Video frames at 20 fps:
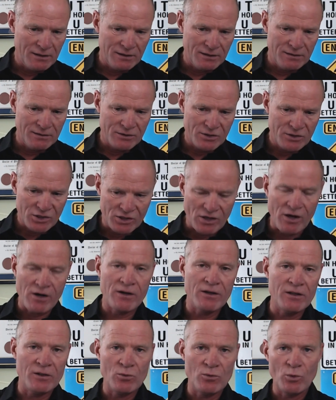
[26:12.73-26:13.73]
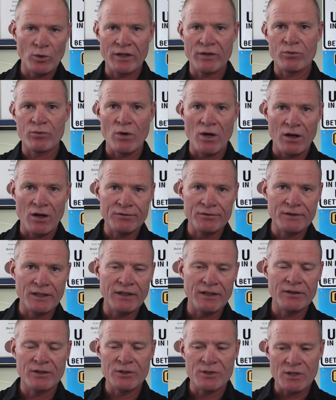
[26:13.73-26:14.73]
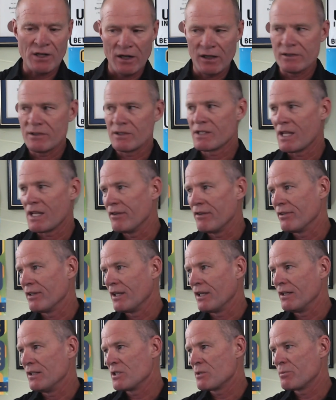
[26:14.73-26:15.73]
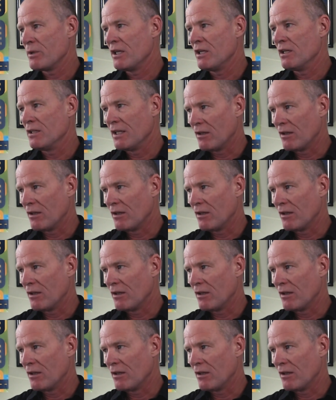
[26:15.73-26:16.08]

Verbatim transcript: started with Ralph Nader's Unsafe at Any Speed,